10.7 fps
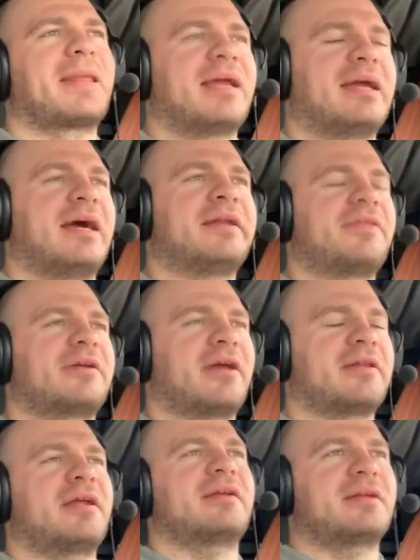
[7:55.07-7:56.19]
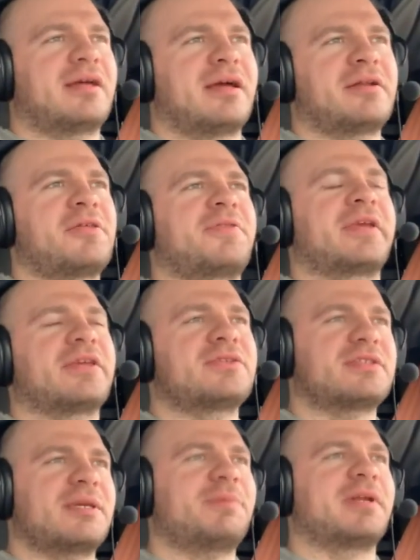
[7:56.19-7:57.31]
another thing. You
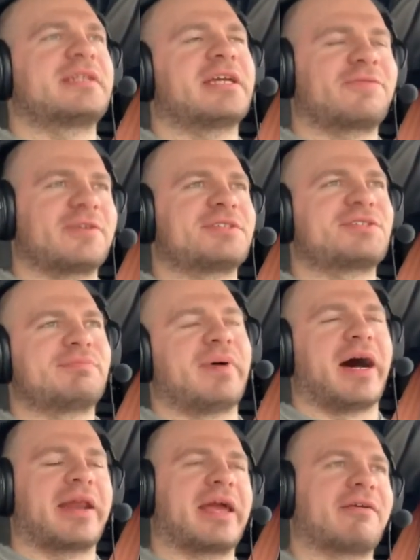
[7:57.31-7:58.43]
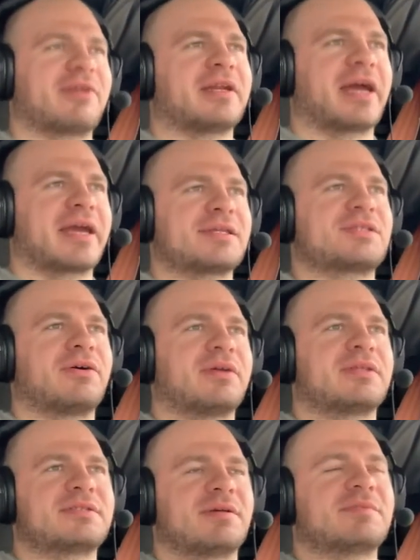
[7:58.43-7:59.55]
sleep in a different spot every night, so
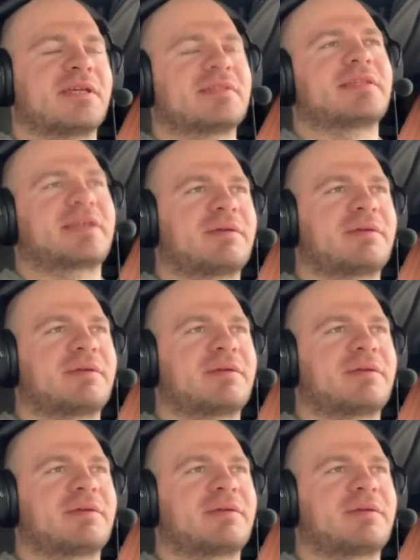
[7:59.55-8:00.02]
in some sense that can